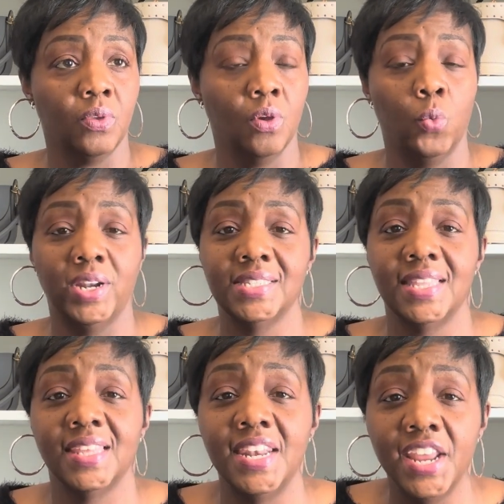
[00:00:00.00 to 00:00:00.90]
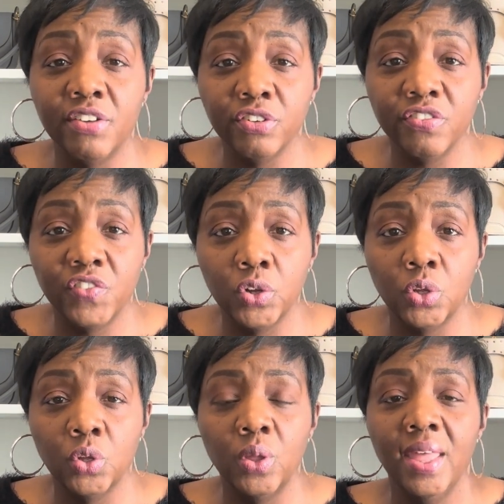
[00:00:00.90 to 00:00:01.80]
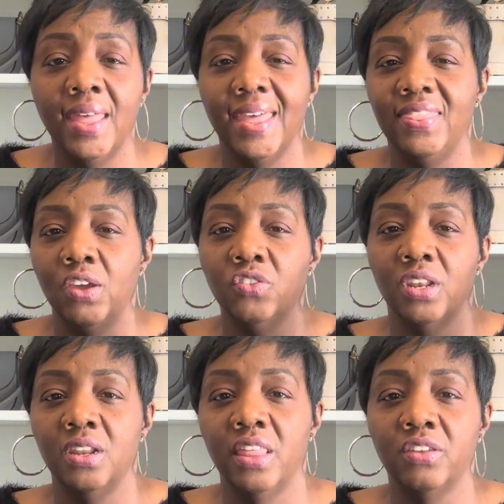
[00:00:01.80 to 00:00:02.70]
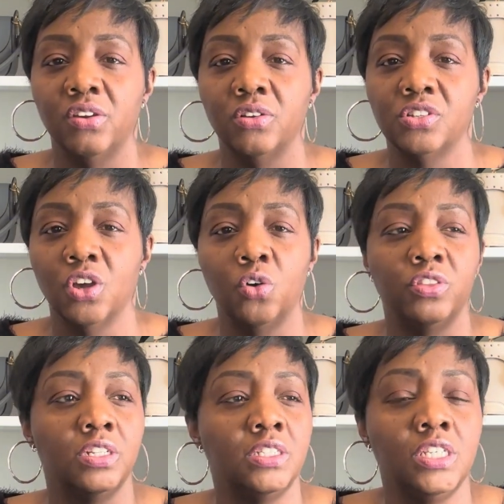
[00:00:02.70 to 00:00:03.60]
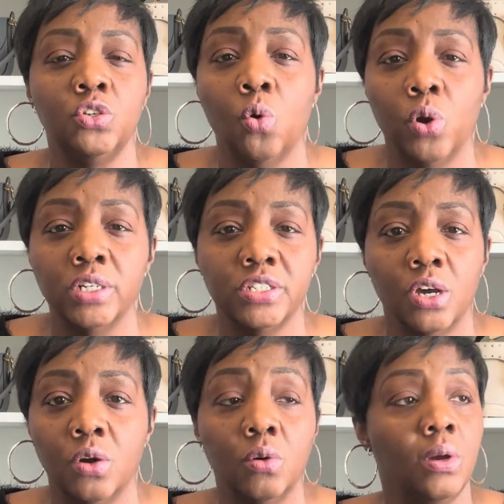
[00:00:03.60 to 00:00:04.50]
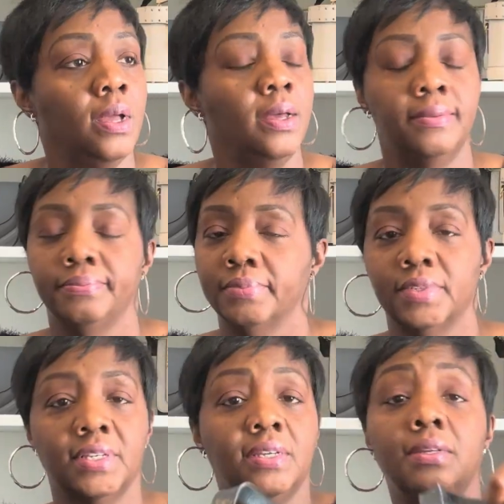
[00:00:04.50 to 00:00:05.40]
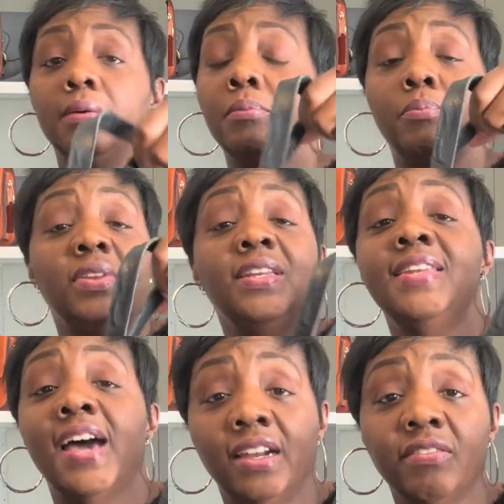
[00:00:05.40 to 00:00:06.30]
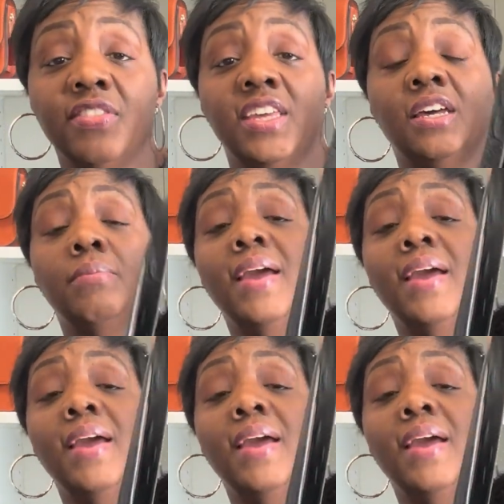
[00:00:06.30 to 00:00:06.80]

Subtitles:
what is it, the Never Full, and there's another tote, the Dior tote. None of them